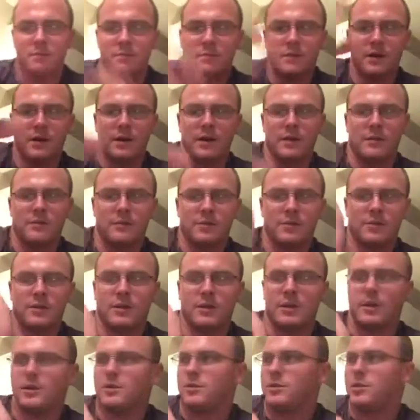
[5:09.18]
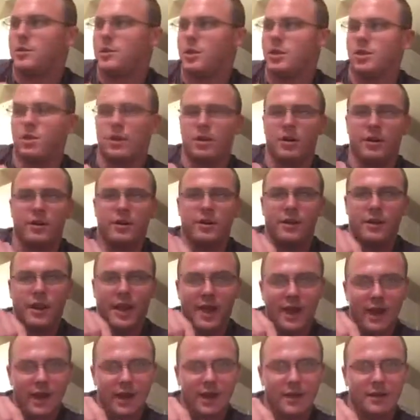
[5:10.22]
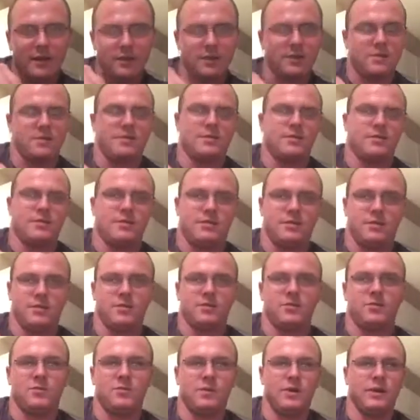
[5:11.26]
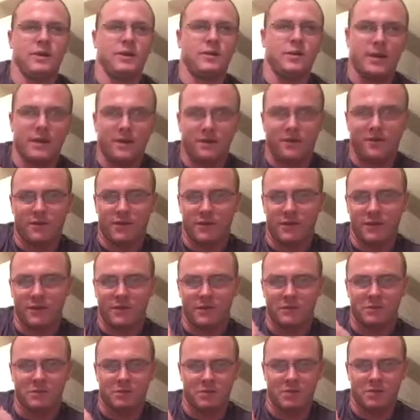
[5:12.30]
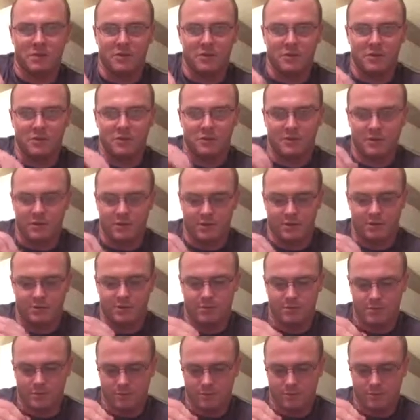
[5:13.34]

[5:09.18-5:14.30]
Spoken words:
But I'm going to go ahead and show y'all that as well. And the fan is blowing, so